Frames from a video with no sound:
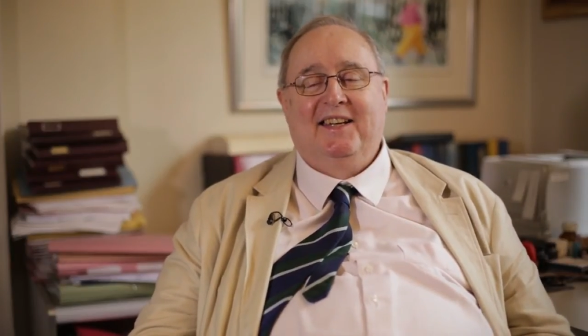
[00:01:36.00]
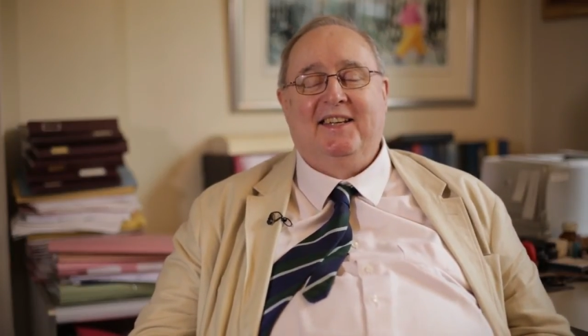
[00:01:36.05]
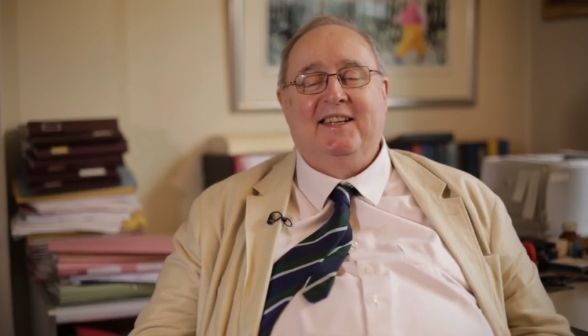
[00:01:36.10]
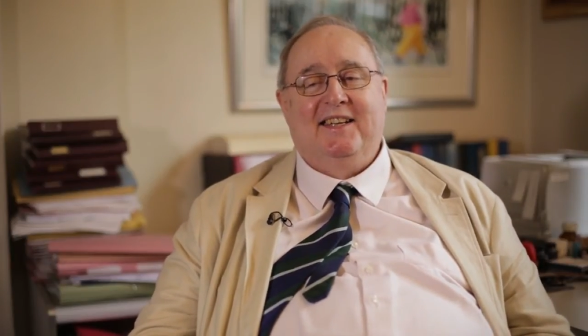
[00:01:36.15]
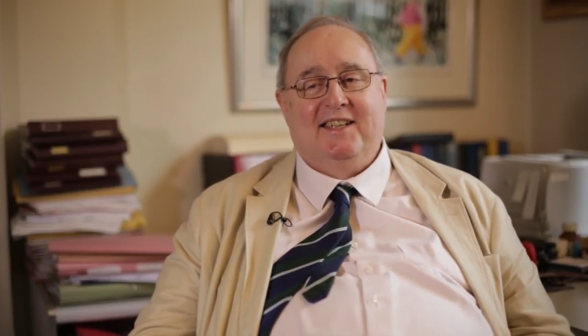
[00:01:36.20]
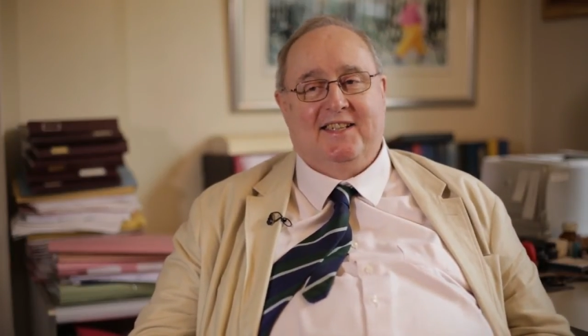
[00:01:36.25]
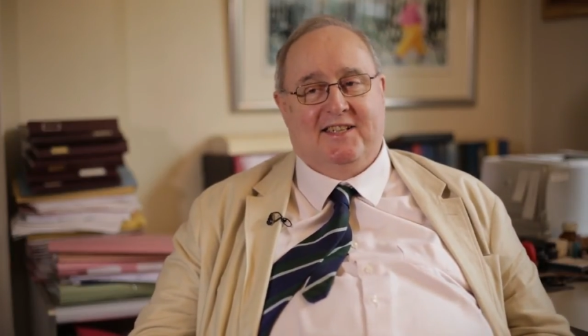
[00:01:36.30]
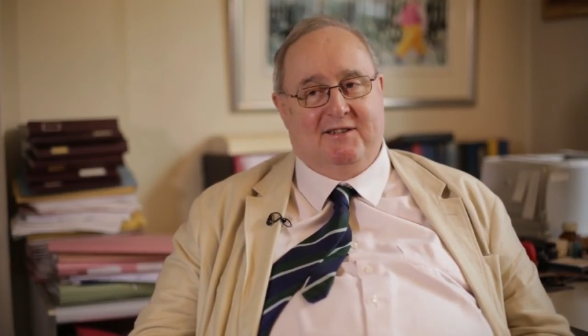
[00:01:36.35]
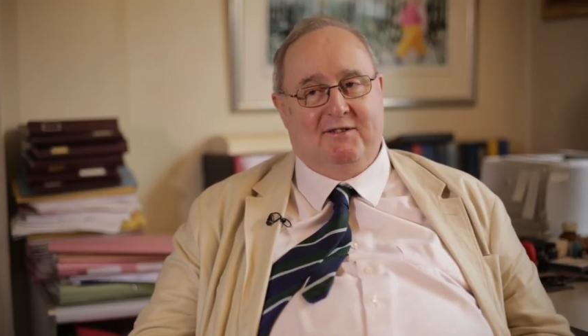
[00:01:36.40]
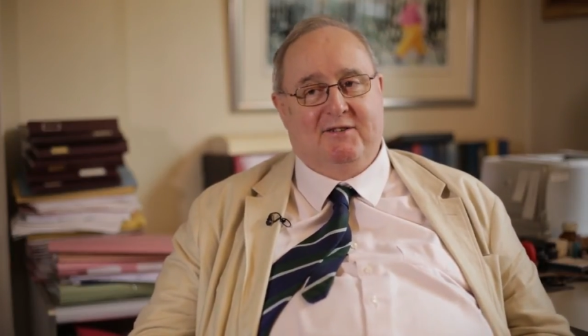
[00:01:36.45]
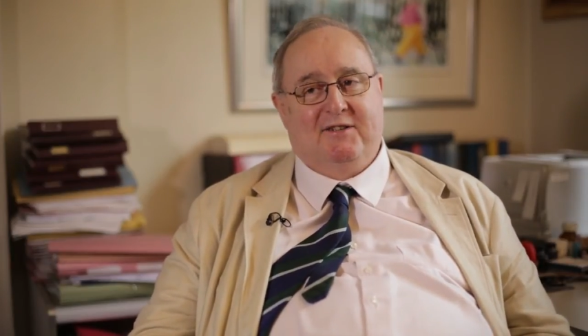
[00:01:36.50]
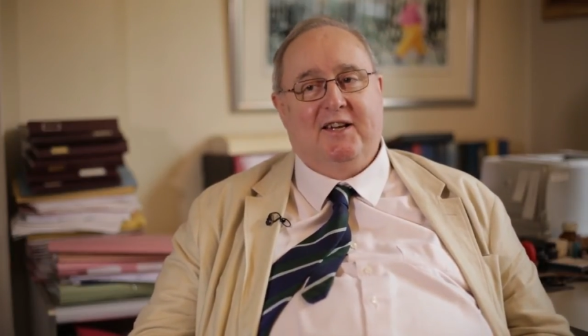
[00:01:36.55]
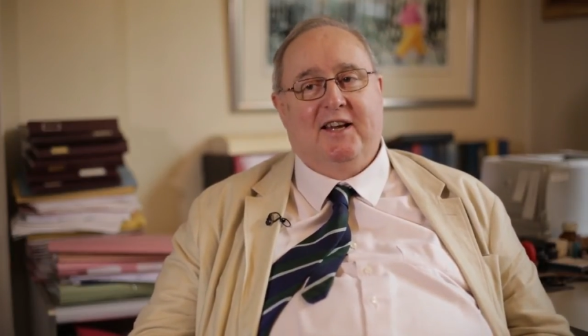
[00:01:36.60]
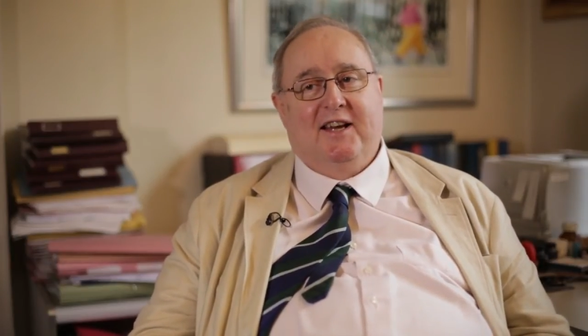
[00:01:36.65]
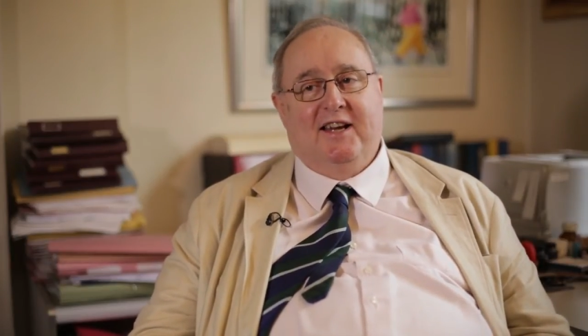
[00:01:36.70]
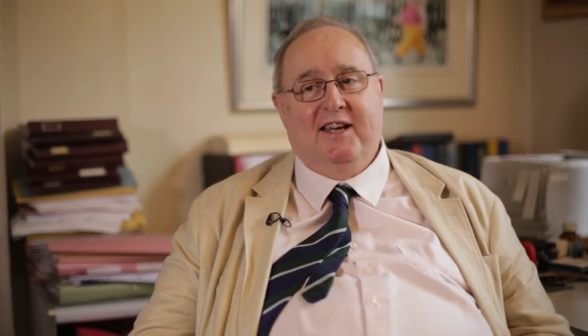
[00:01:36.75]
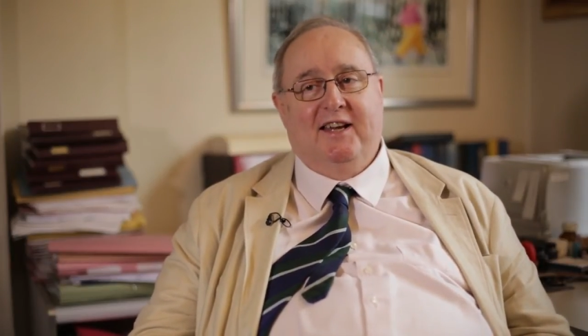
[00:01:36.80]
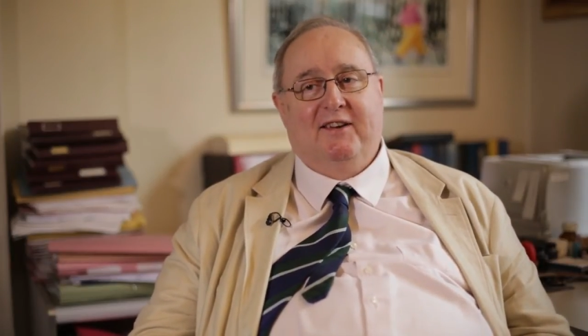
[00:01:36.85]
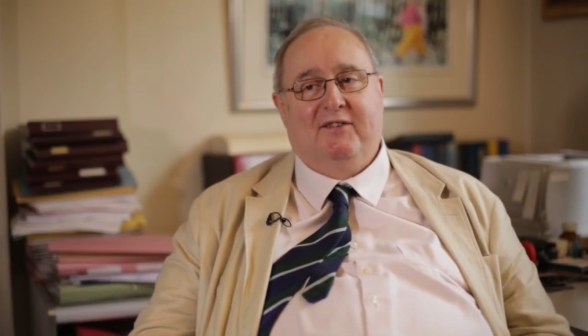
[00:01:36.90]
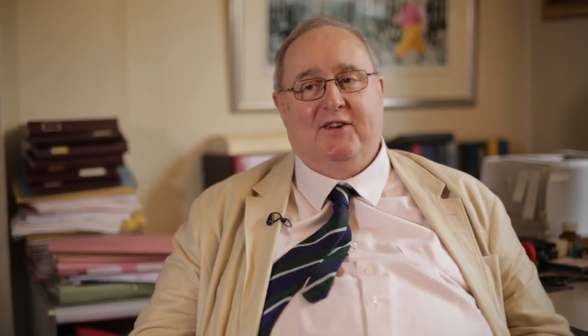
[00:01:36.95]
Yes, you
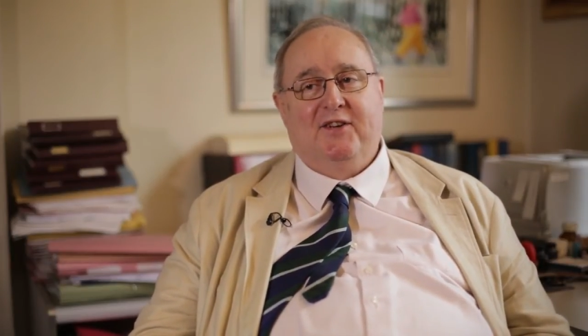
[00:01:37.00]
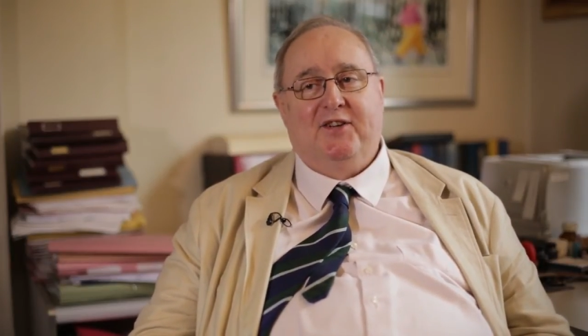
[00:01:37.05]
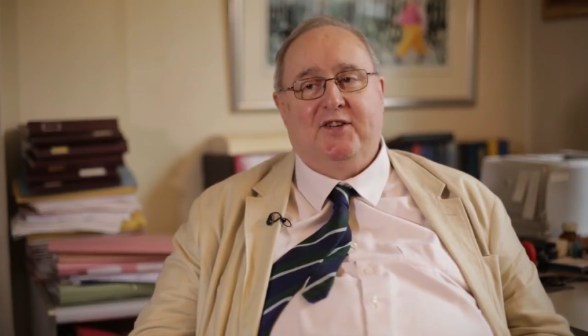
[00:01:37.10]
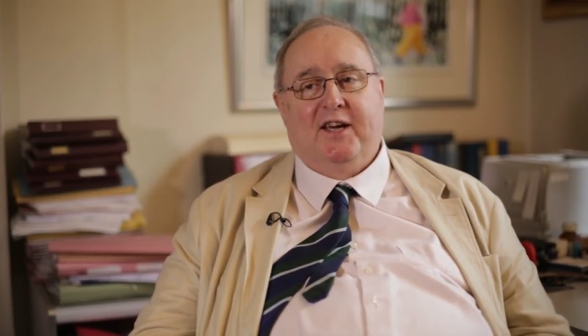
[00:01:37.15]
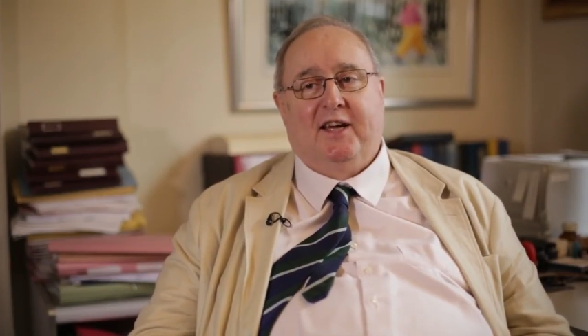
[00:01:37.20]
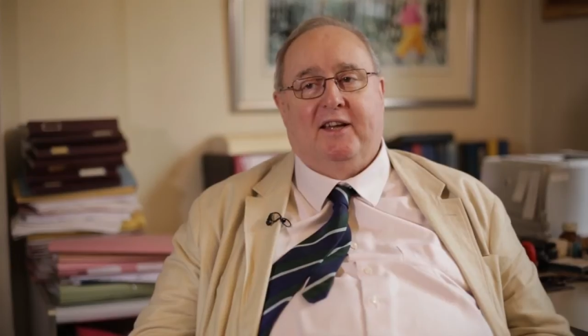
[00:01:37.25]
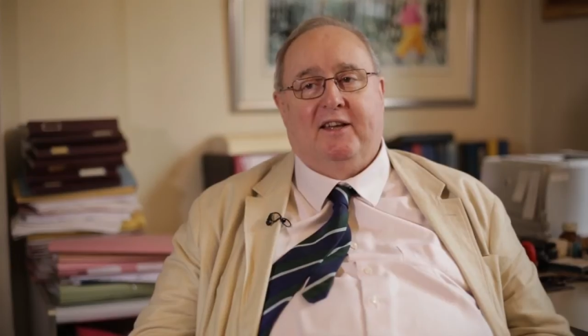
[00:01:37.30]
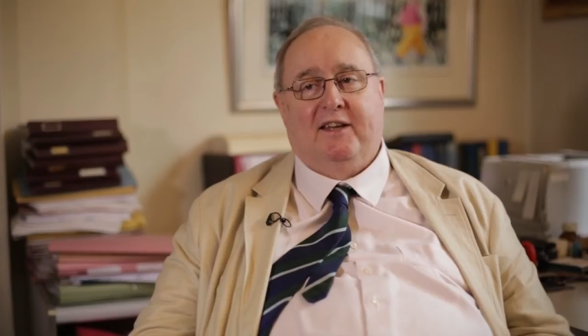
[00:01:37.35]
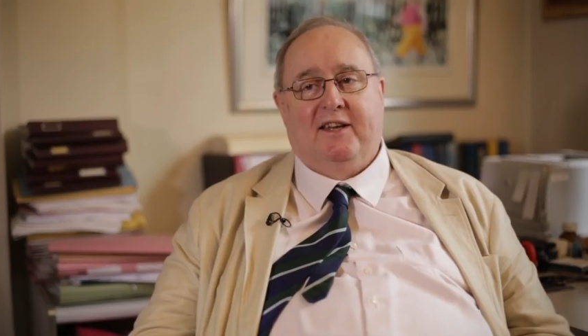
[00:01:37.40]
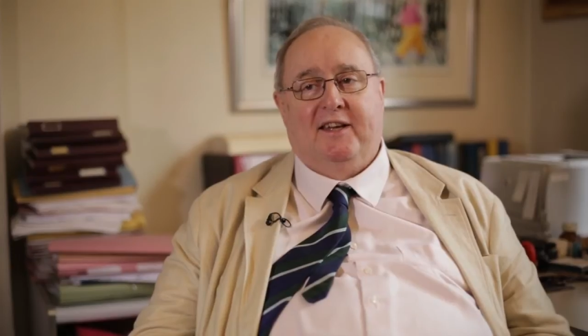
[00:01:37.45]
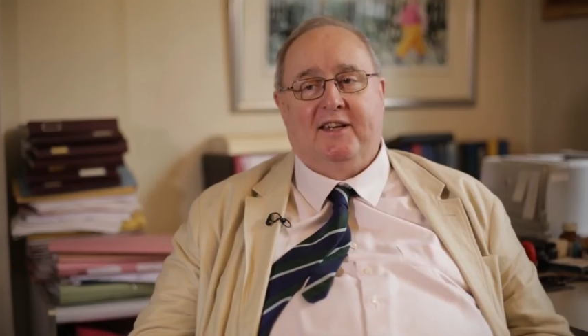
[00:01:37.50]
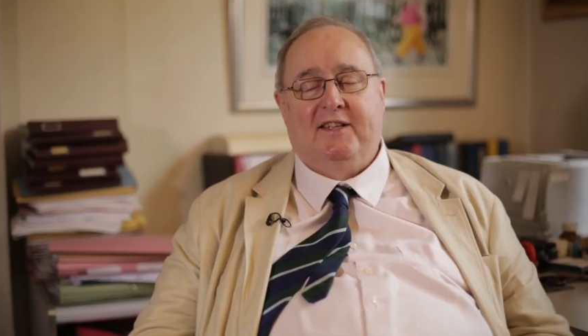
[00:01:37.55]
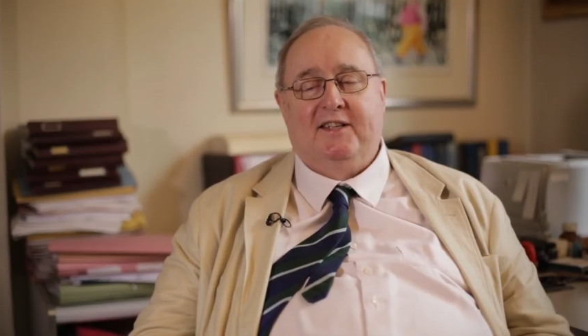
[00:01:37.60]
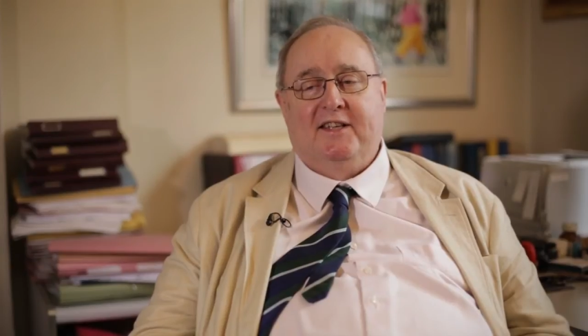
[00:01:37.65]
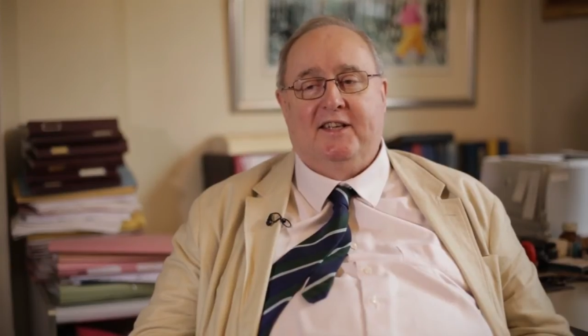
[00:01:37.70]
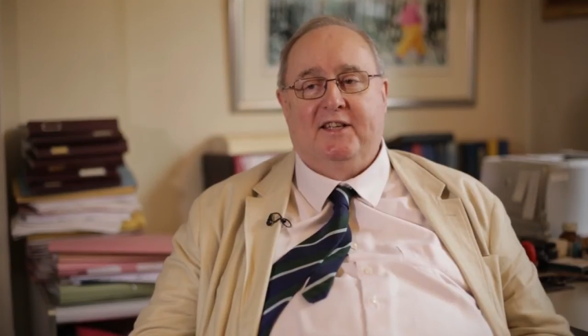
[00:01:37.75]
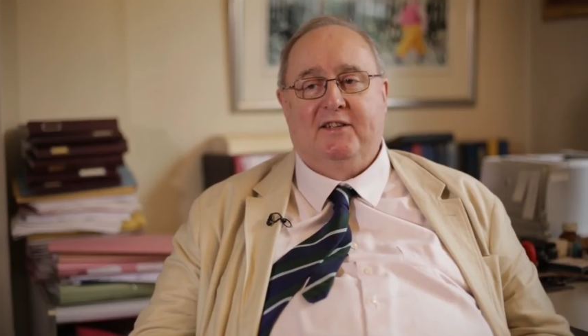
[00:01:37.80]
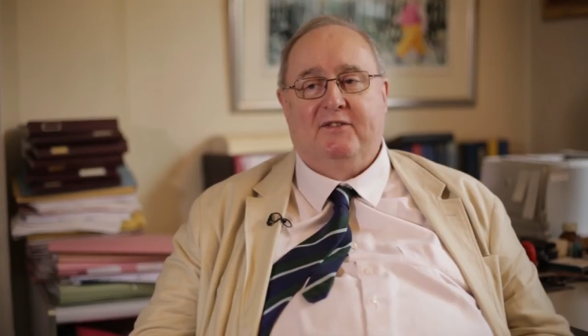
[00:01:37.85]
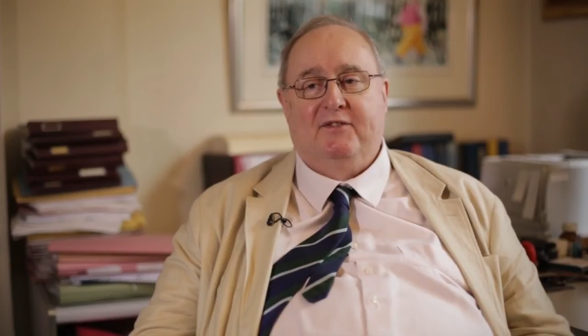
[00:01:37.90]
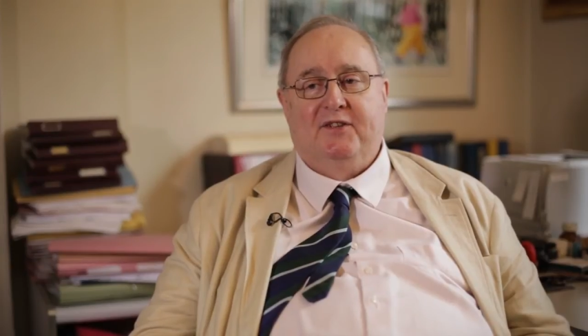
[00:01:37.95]
certainly have to check things,
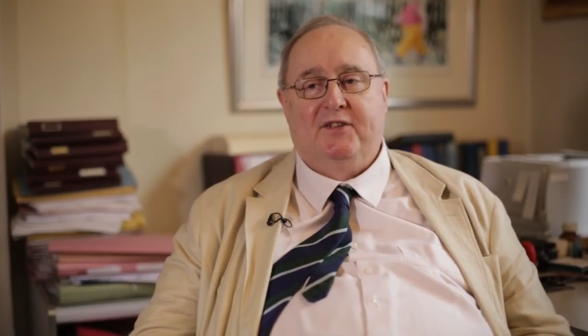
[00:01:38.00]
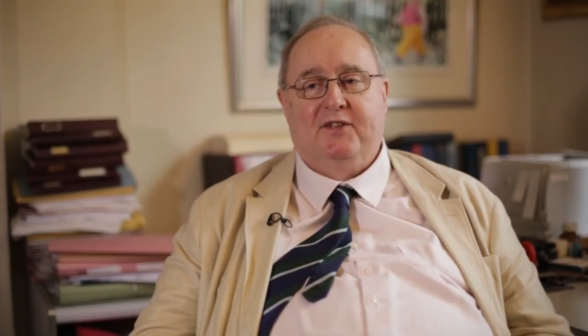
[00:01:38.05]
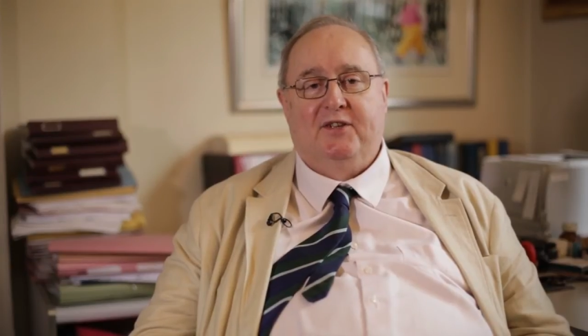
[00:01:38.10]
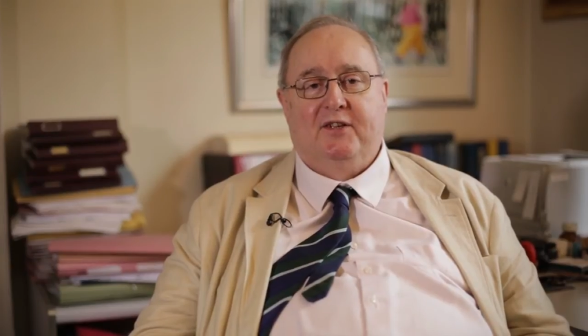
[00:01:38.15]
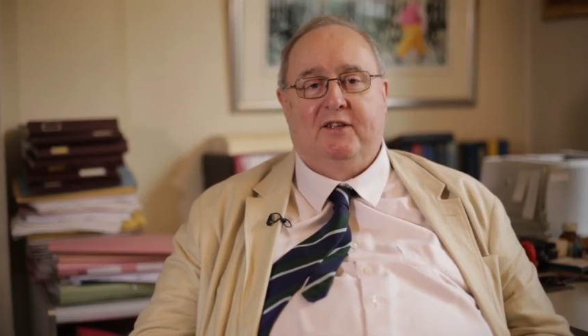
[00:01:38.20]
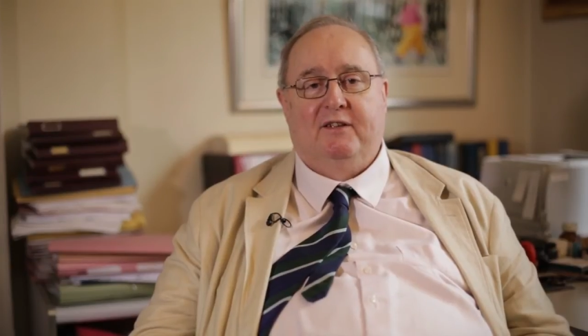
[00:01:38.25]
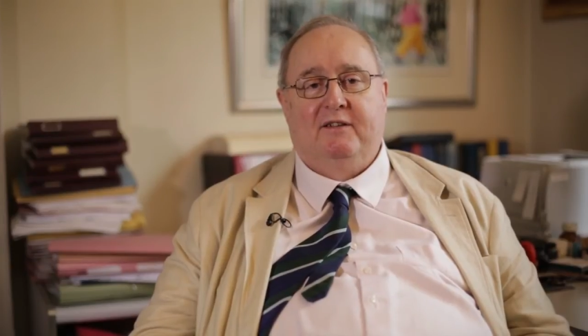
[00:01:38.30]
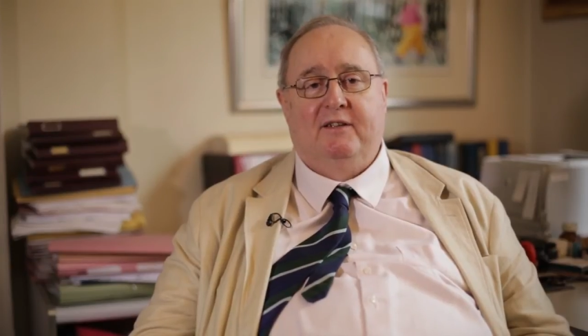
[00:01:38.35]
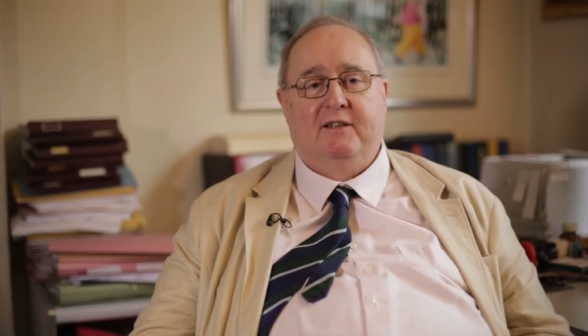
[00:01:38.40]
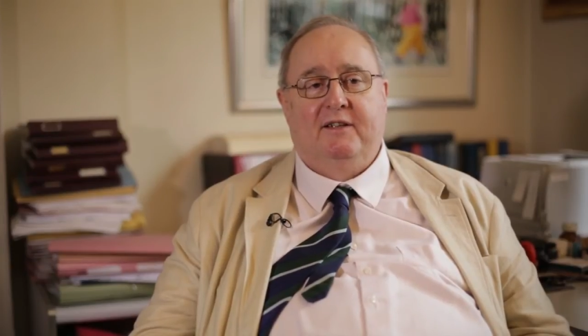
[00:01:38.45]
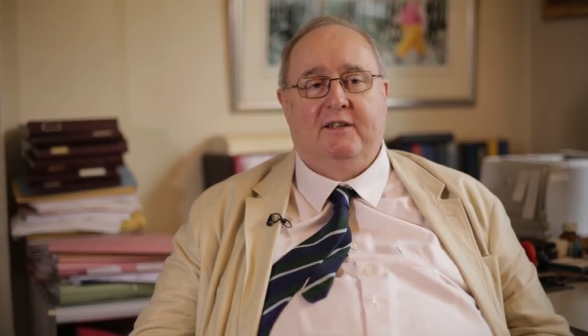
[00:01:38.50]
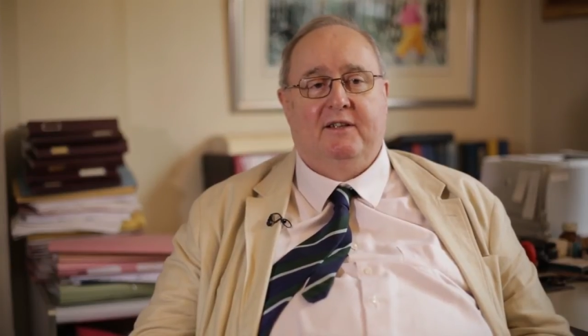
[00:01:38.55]
that's for sure.